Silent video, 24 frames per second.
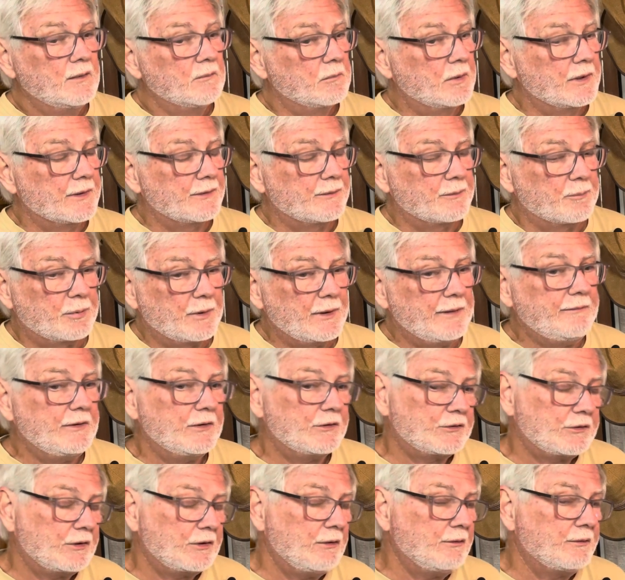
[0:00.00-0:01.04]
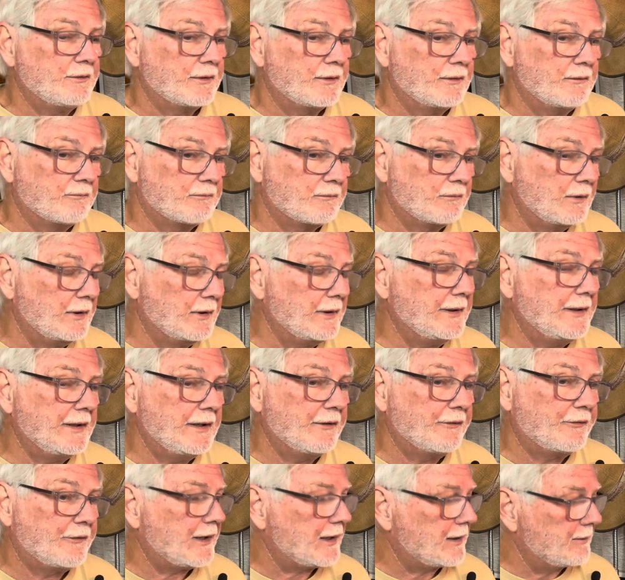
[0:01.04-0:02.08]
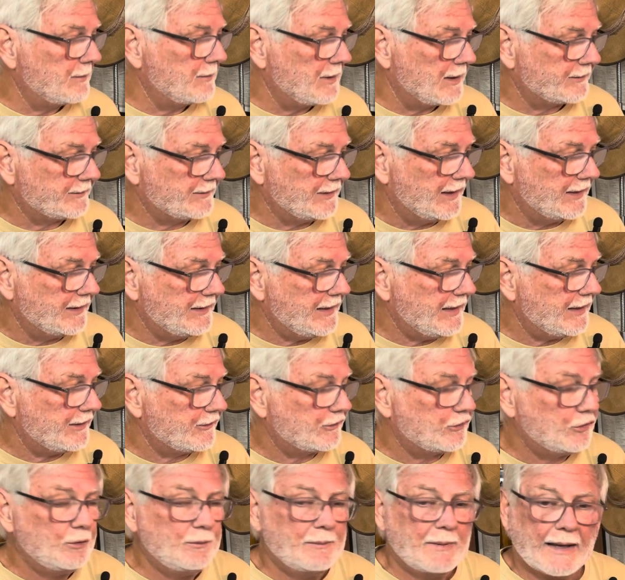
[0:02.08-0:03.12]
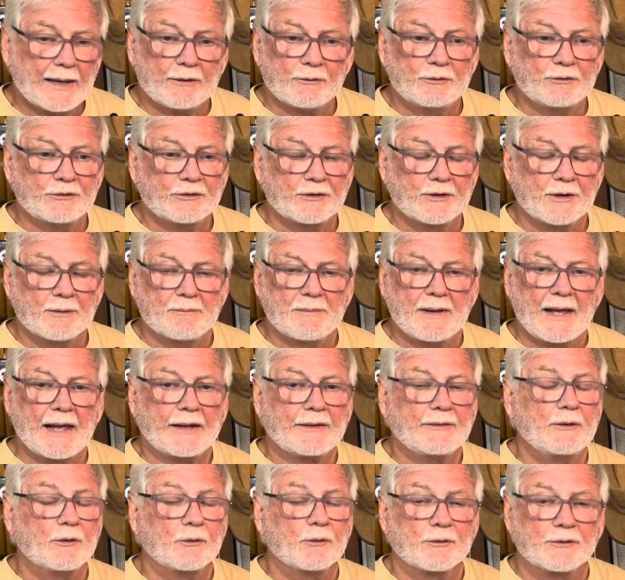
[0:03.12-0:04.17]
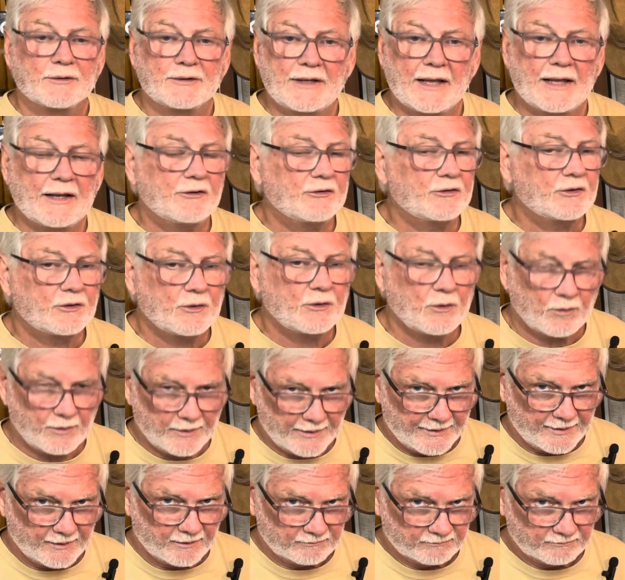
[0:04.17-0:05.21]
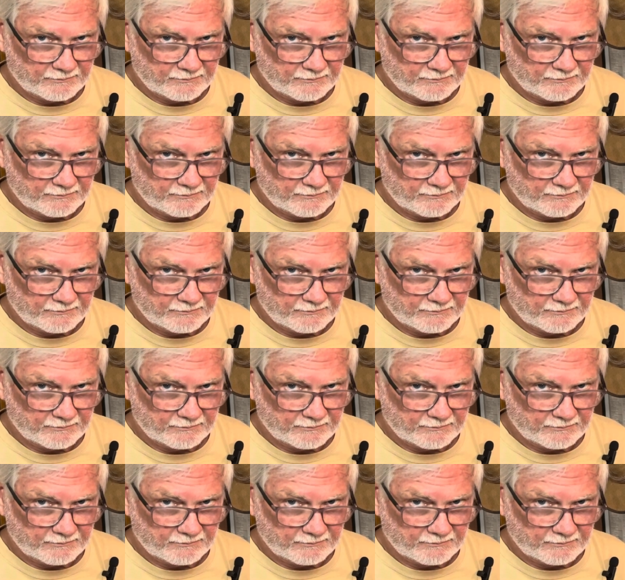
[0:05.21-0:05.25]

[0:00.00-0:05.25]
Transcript: But the previous owner really didn't think about that. He had 2 batteries in the back and they were dead as a doornail.